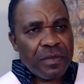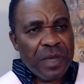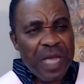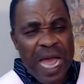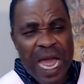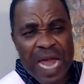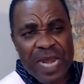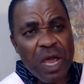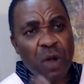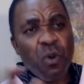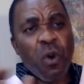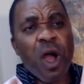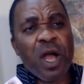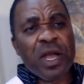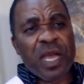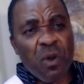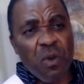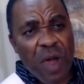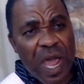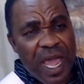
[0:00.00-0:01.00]
and they
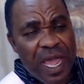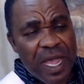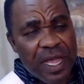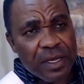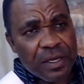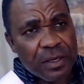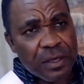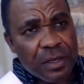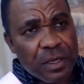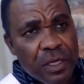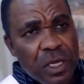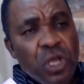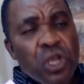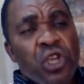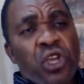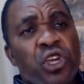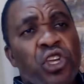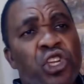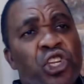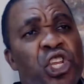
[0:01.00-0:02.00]
walk away.
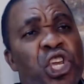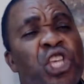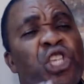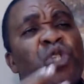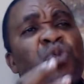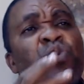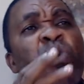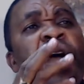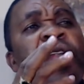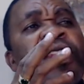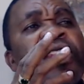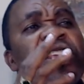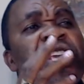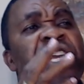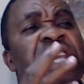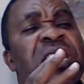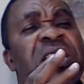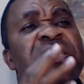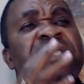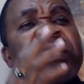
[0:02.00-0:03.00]
This one
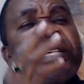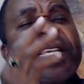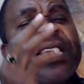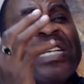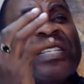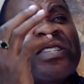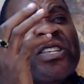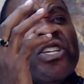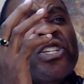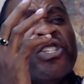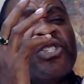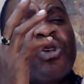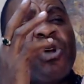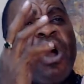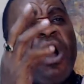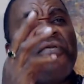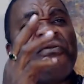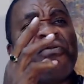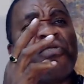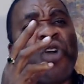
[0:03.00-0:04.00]
is, it is
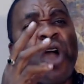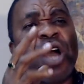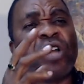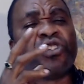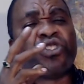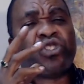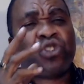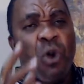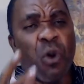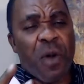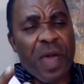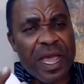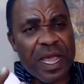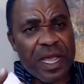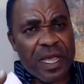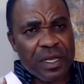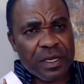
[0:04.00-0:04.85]
of God's doing.